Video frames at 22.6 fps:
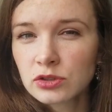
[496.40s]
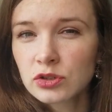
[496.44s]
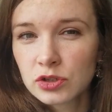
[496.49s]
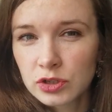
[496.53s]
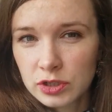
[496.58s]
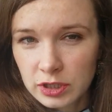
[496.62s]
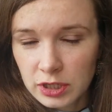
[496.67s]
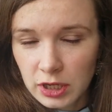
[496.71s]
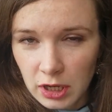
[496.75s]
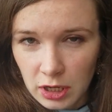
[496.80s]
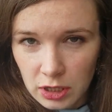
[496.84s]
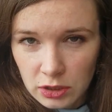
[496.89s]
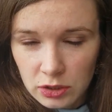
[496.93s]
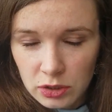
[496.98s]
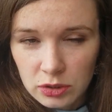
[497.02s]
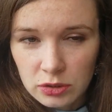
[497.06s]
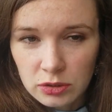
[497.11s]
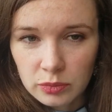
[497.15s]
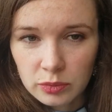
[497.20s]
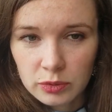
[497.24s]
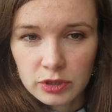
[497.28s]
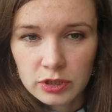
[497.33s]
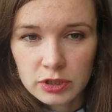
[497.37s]
to scare
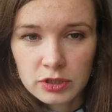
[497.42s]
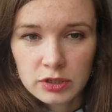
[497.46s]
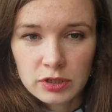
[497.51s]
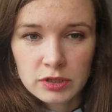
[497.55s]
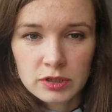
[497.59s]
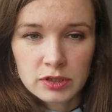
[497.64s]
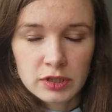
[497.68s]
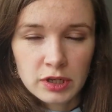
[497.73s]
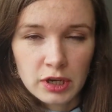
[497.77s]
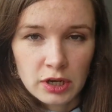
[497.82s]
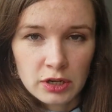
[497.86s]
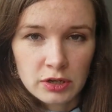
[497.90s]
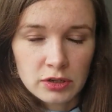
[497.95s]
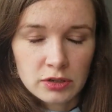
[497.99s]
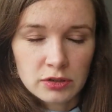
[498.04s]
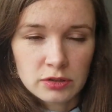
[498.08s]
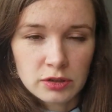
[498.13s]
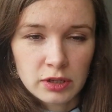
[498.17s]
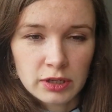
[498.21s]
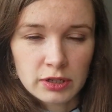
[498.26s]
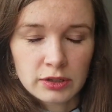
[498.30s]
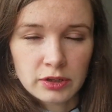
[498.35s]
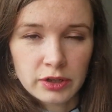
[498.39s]
you with a scary,
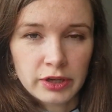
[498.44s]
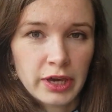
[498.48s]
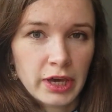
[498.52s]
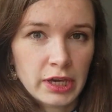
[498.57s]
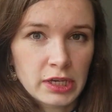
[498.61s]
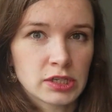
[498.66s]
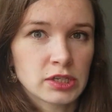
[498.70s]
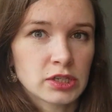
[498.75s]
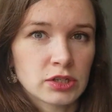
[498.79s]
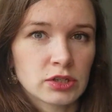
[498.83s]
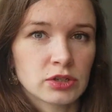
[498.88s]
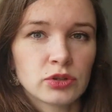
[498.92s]
like cancer.